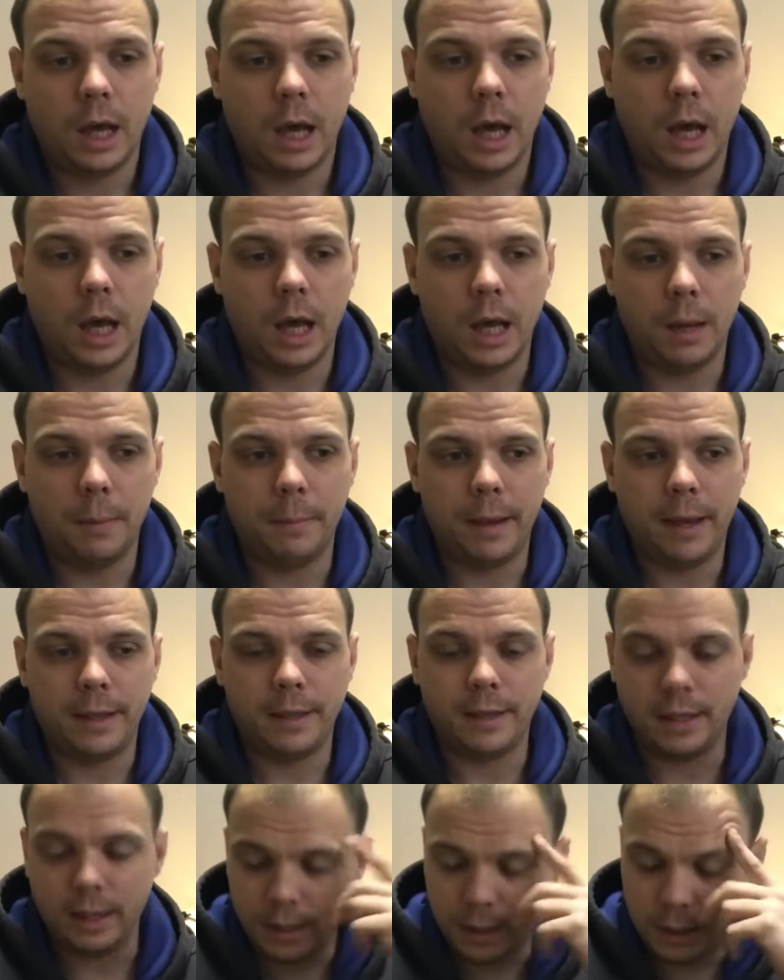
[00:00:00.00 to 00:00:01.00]

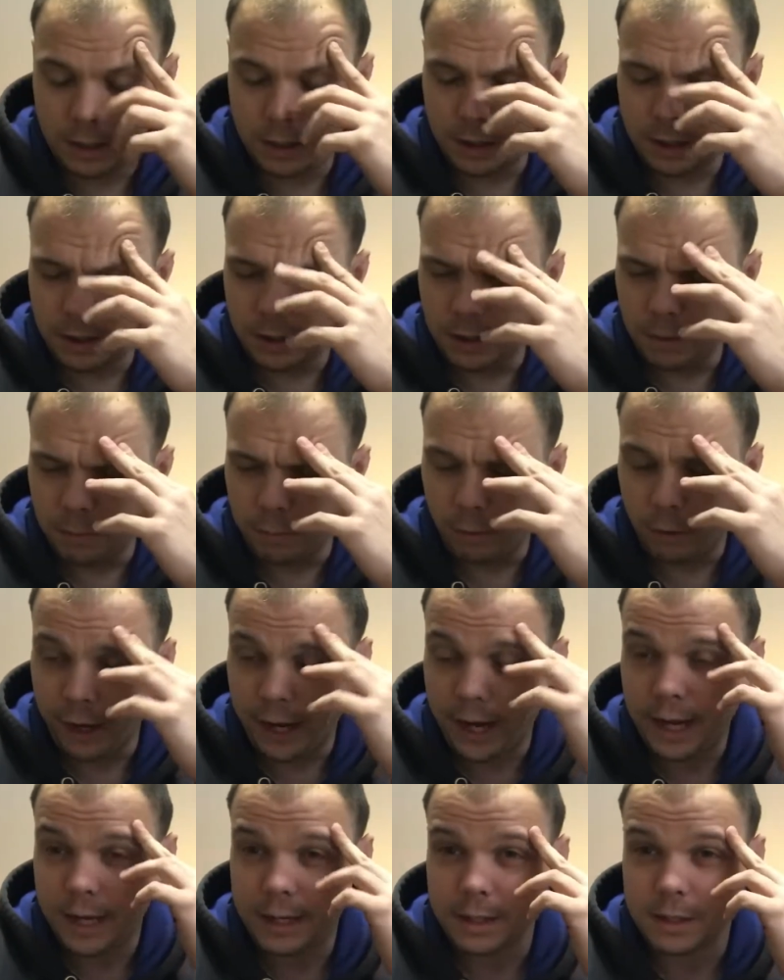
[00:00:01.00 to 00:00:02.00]
And then the
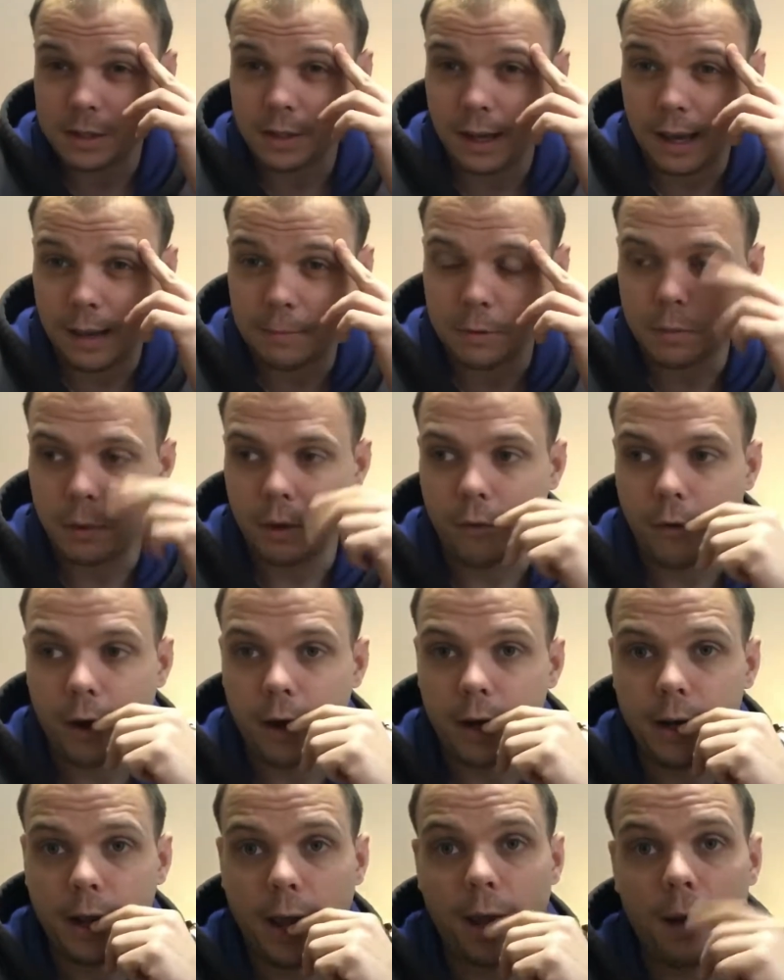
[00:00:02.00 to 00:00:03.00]
brand escapes me
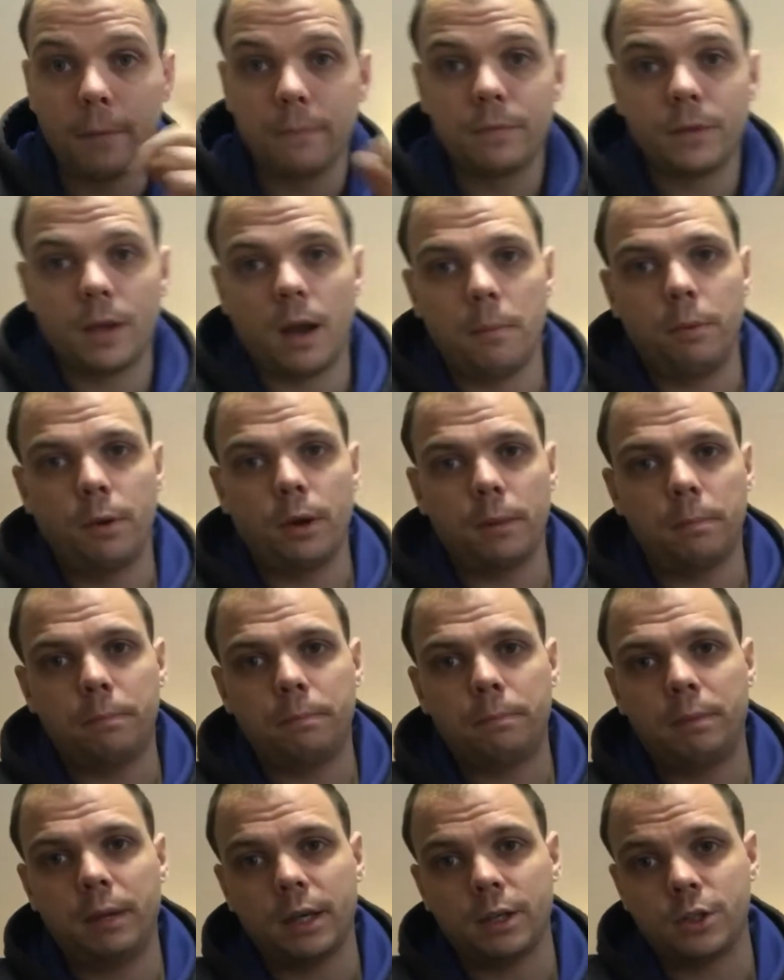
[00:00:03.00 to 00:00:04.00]
right now. I'll put a
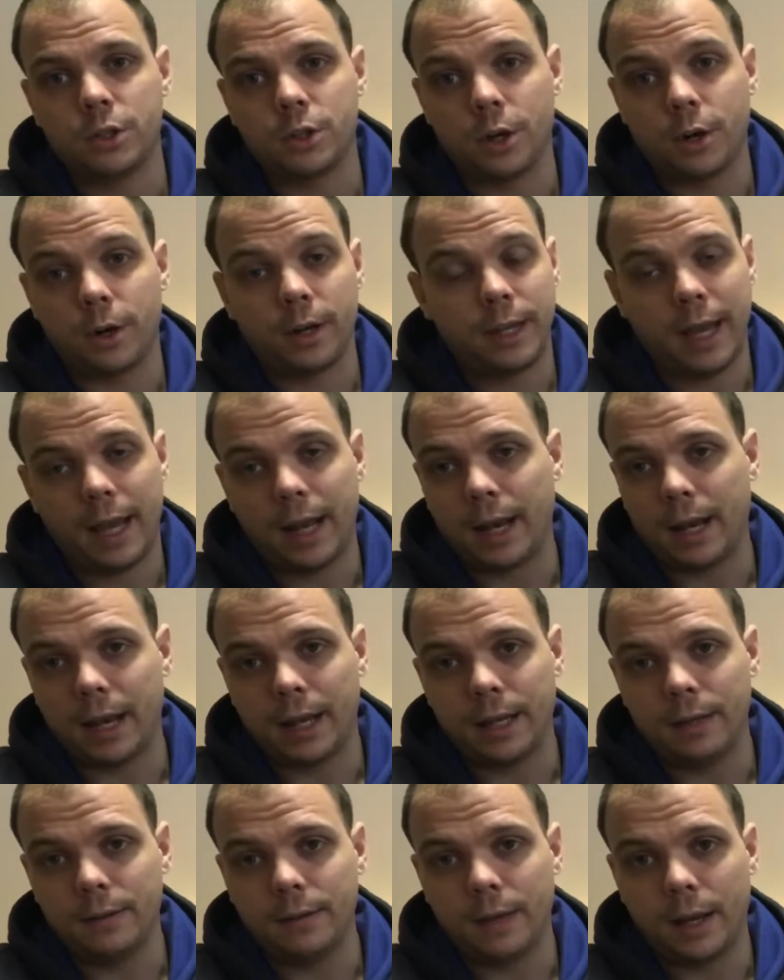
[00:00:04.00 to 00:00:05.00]
picture, again,
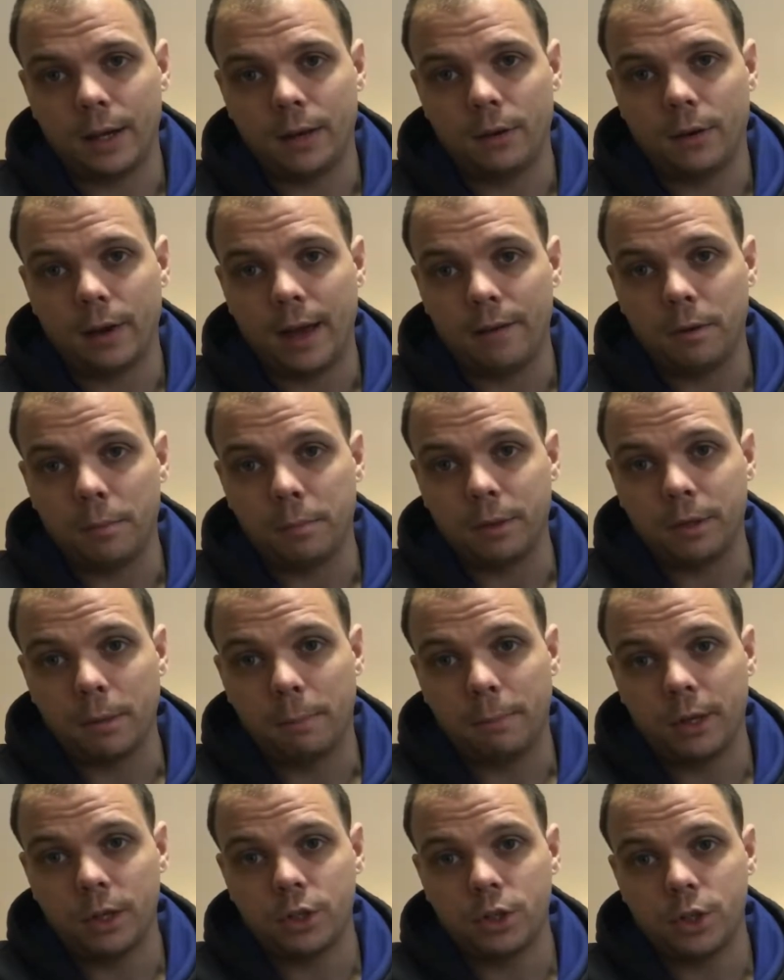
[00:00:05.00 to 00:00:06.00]
I don't have it, but the
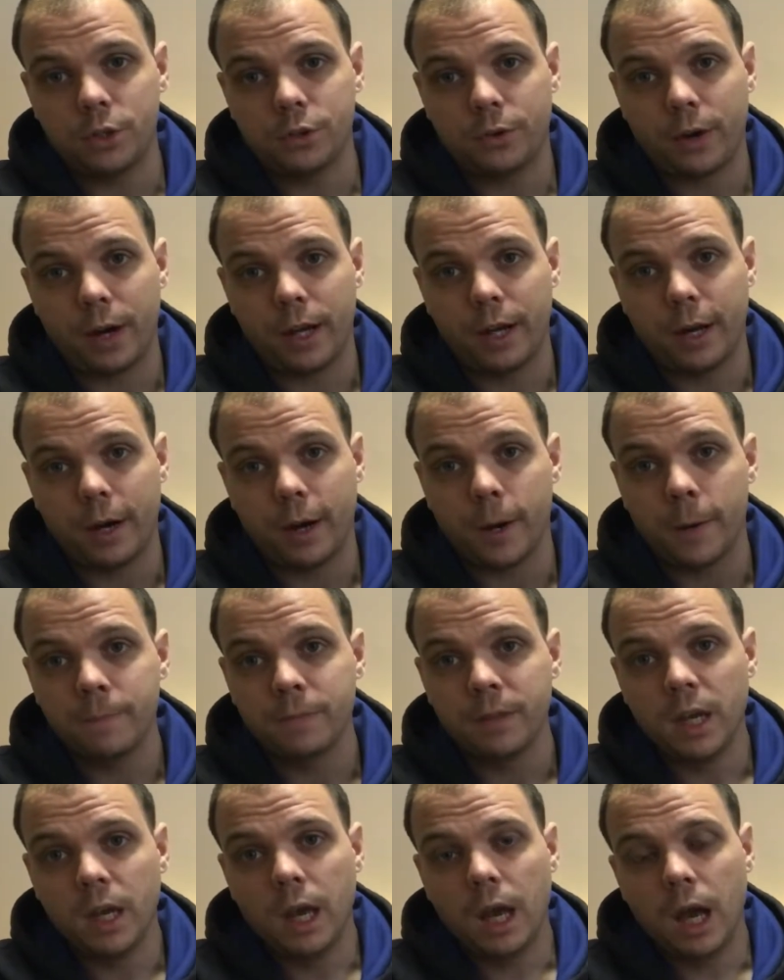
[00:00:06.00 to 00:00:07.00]
picture is right here.
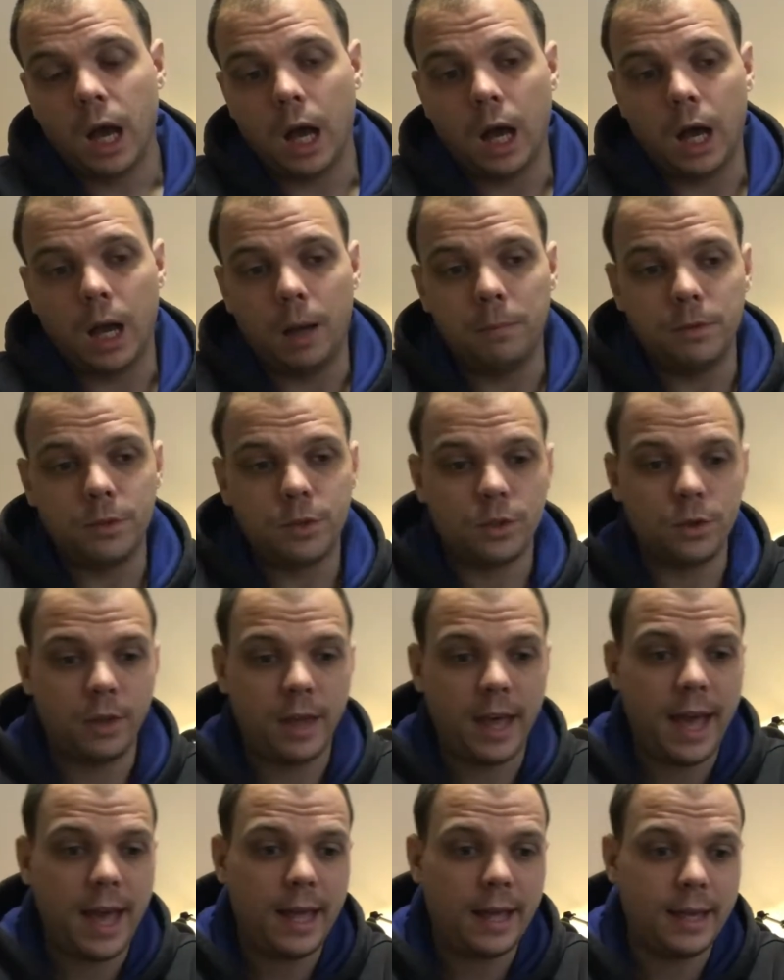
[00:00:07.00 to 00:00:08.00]
So
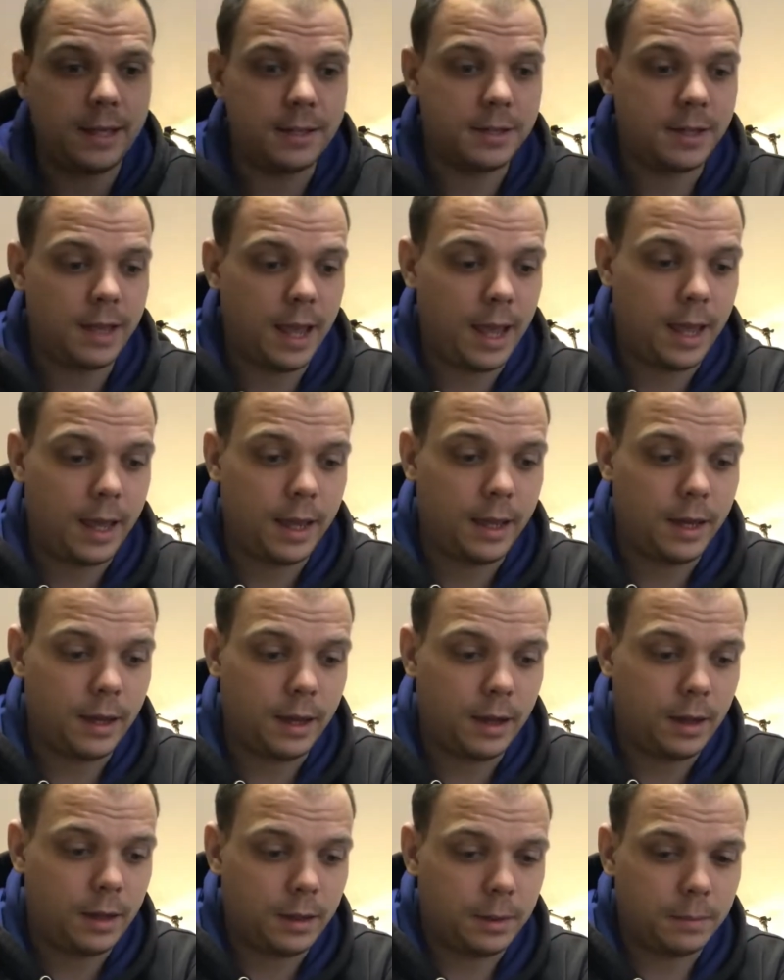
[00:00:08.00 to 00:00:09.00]
that is a
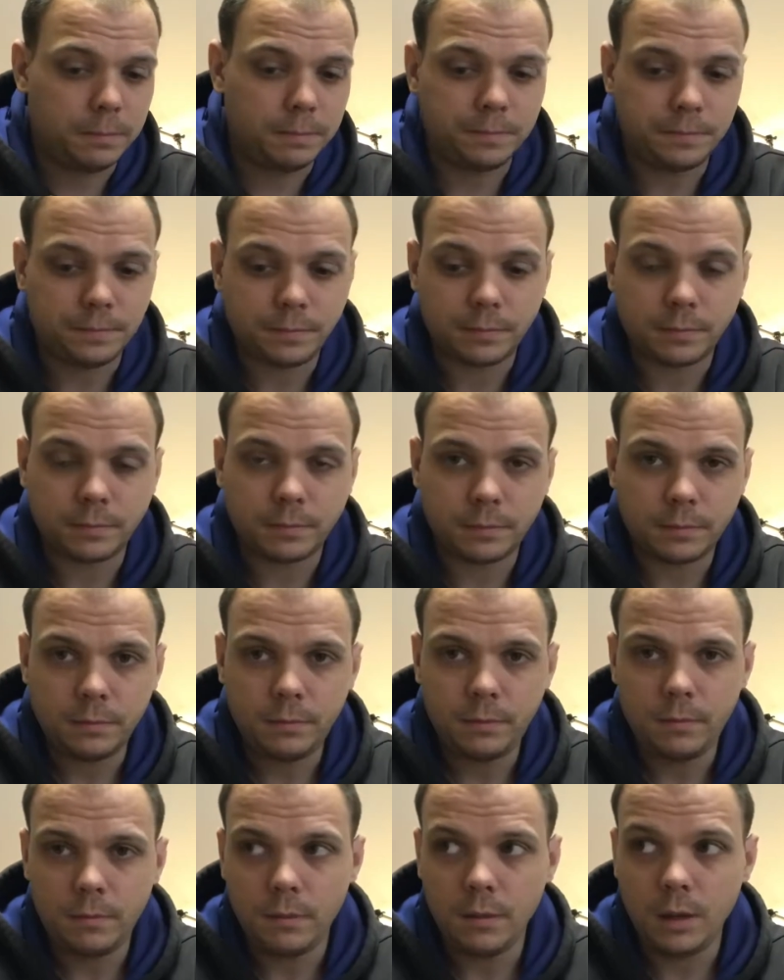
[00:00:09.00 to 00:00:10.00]

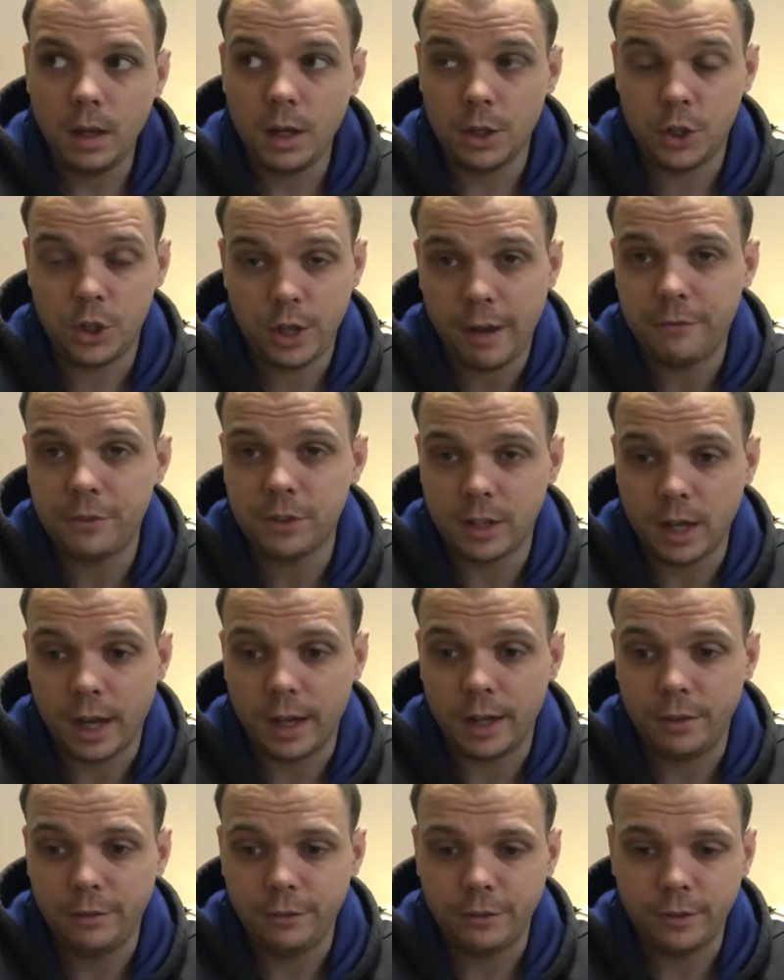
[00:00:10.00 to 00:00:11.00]
chef's
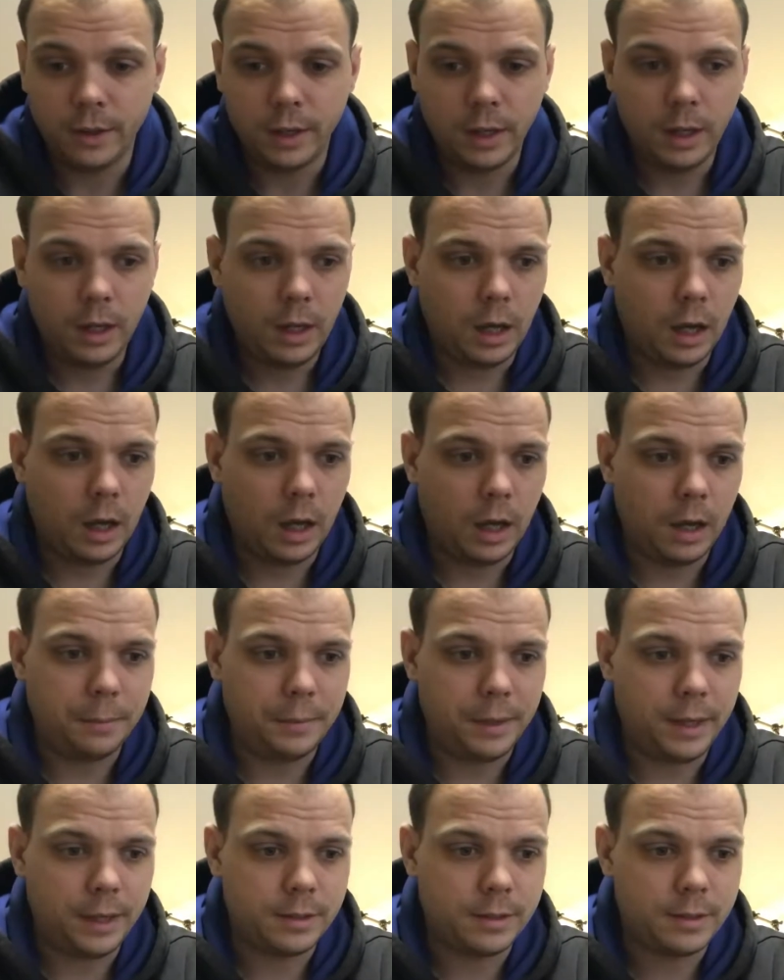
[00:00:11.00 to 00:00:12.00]
knife.
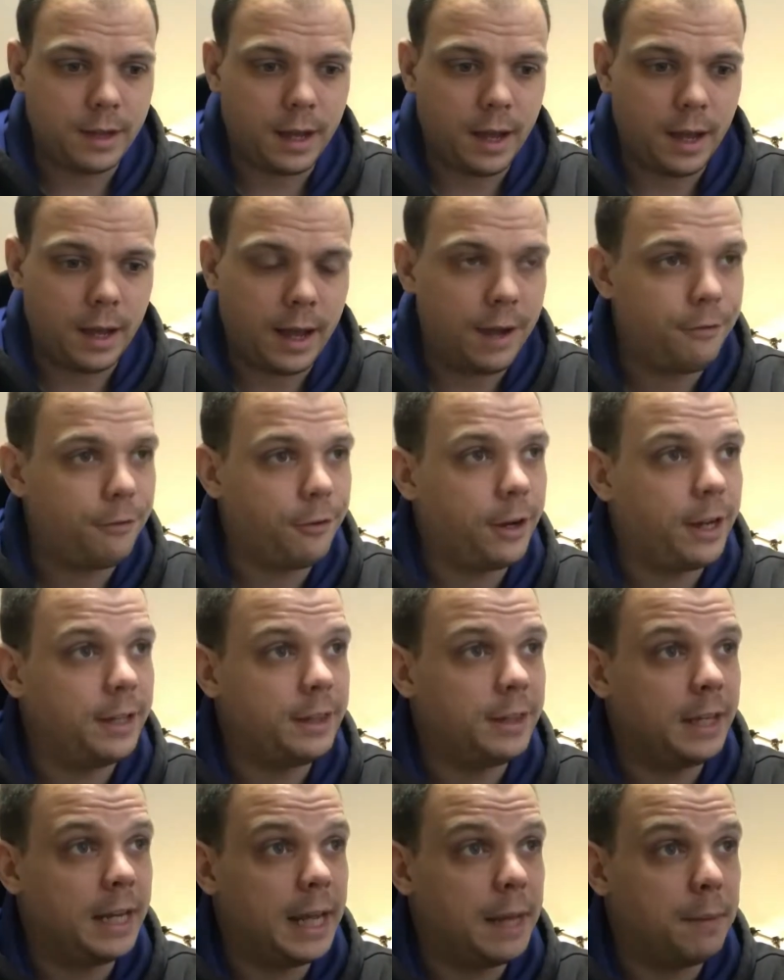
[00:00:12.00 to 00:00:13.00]
It's, I
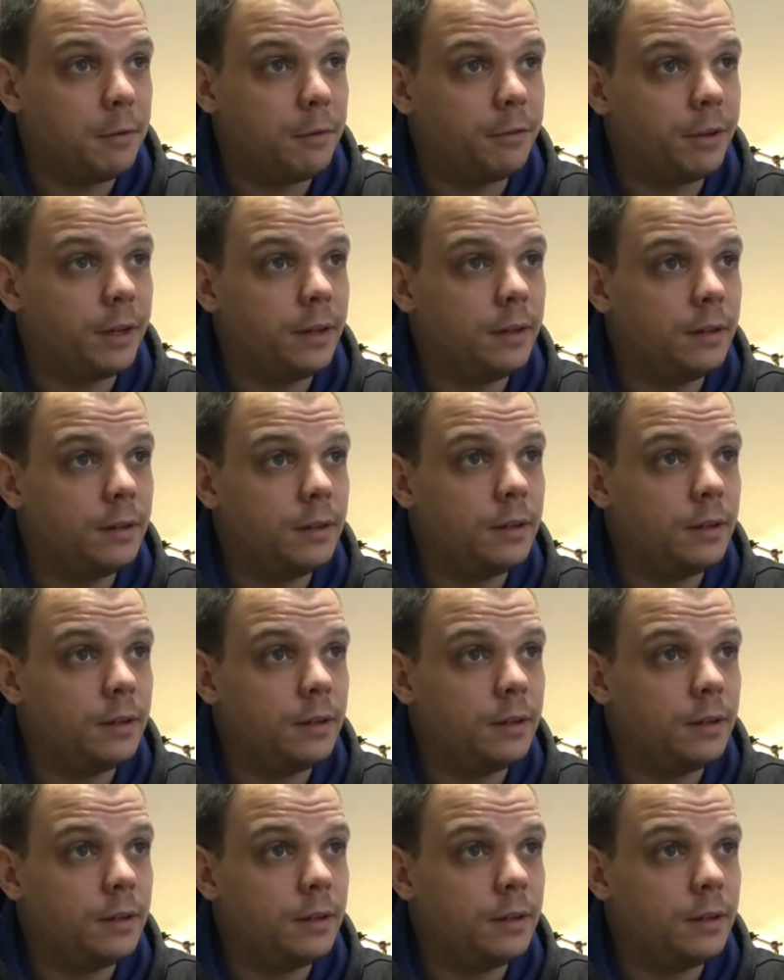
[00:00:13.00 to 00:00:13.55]
forget the name of it.